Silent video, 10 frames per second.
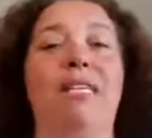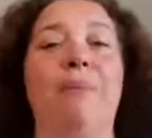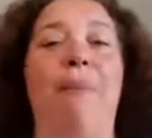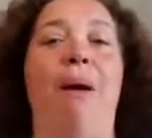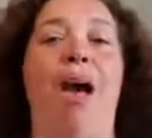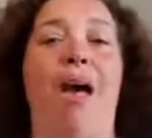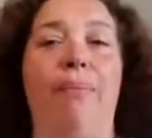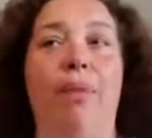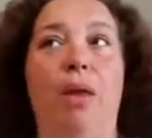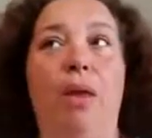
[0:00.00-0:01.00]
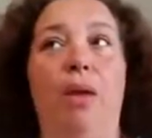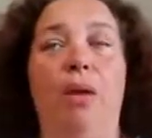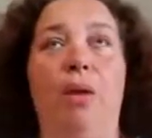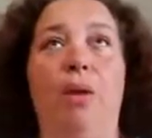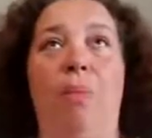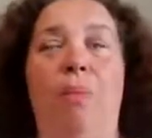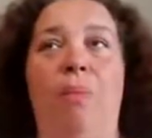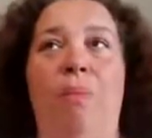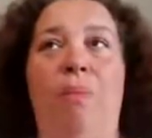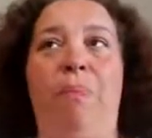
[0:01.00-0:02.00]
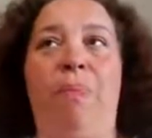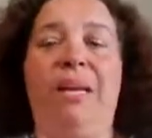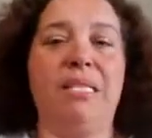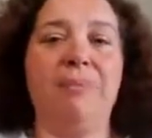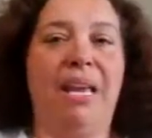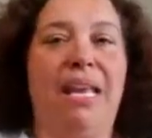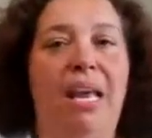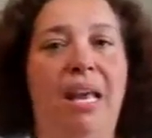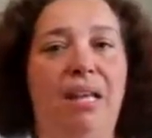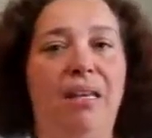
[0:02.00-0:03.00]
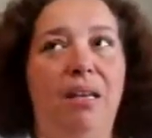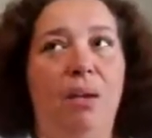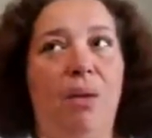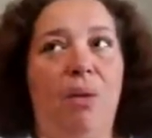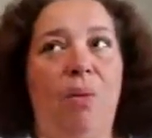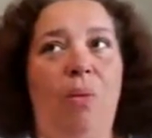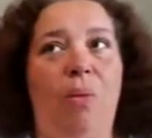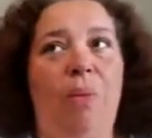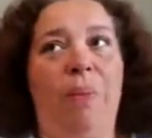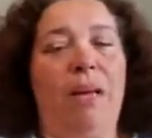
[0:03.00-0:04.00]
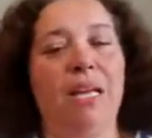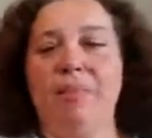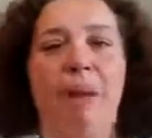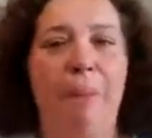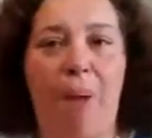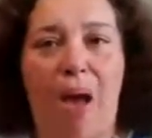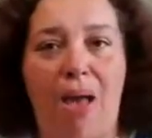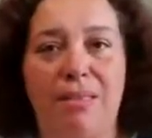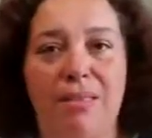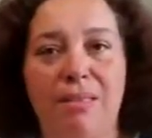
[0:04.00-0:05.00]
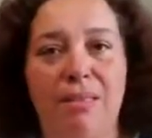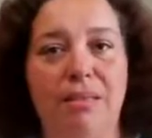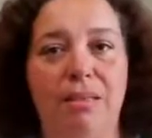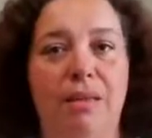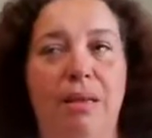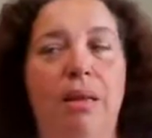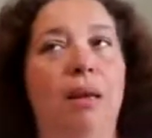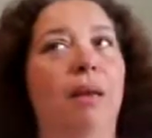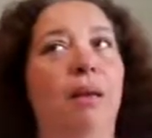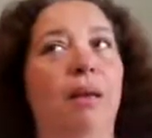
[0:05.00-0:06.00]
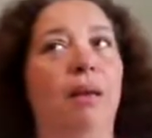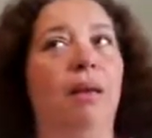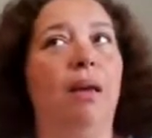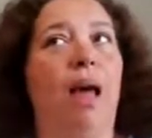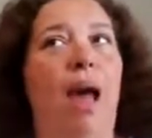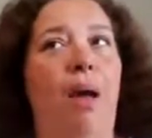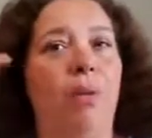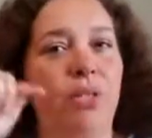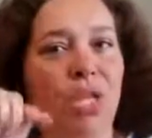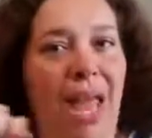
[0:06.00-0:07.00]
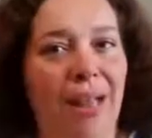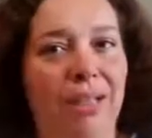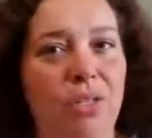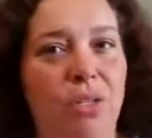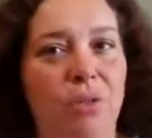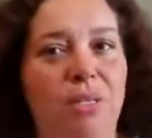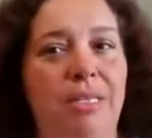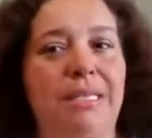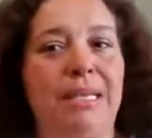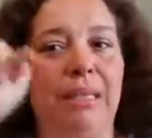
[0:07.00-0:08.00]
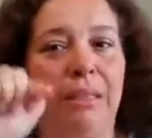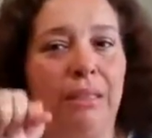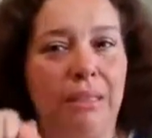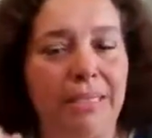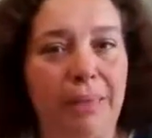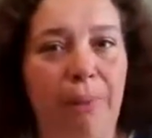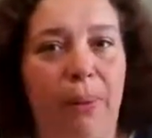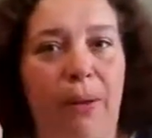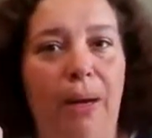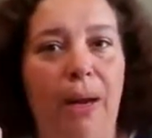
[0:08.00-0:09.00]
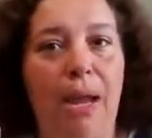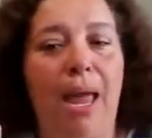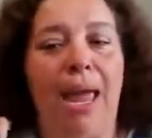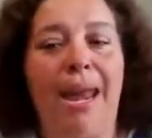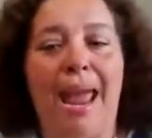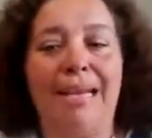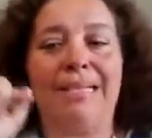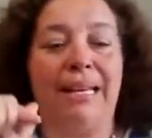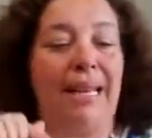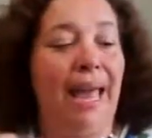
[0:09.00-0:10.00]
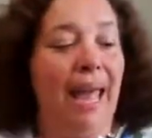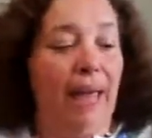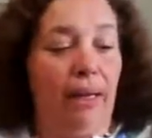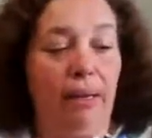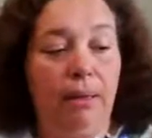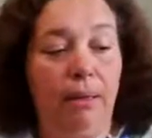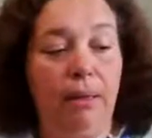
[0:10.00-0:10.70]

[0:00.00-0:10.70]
my mom, because my kid, because my boss, I would challenge you to dig a little deeper and ask again,